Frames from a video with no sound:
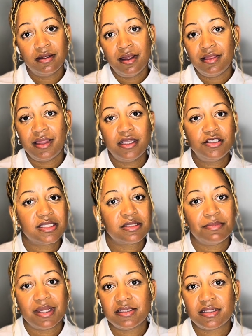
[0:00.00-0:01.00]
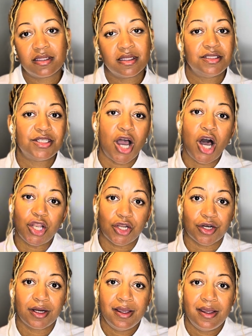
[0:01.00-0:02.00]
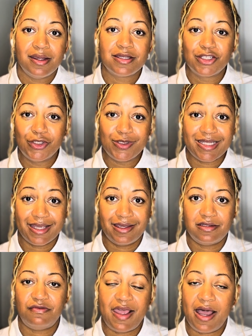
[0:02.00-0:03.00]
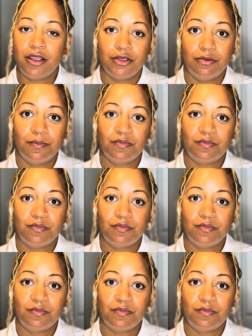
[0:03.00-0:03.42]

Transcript: that just means that the dollar is losing its value.